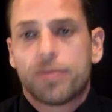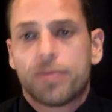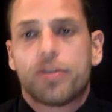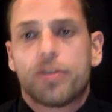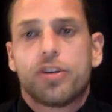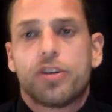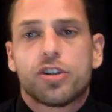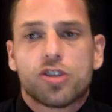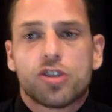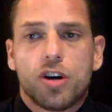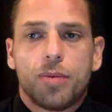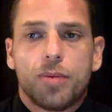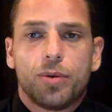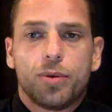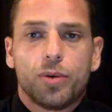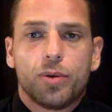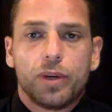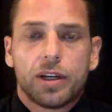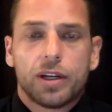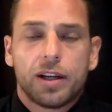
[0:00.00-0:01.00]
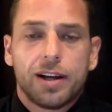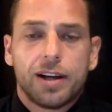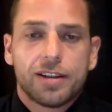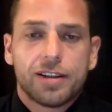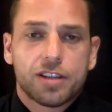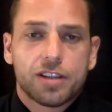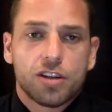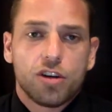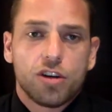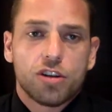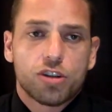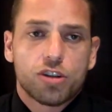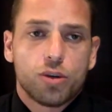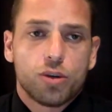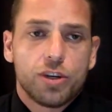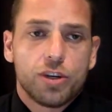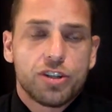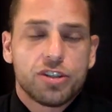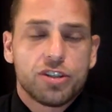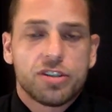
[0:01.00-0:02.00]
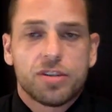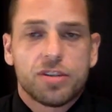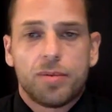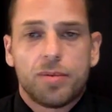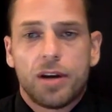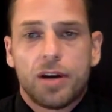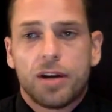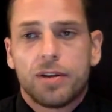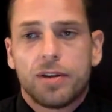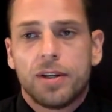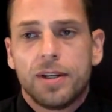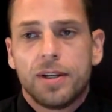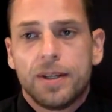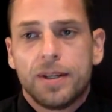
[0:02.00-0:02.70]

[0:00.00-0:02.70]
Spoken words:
for example, where clients can ask questions about